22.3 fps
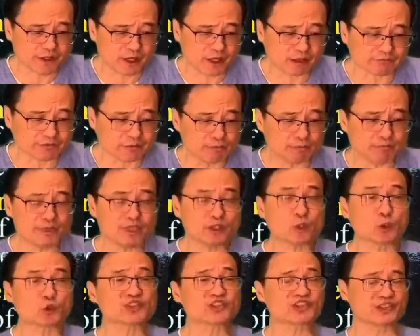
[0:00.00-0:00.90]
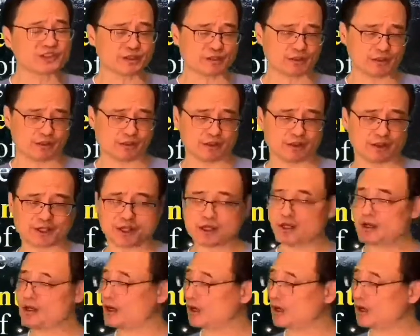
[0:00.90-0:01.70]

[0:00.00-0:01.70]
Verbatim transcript: of the middle third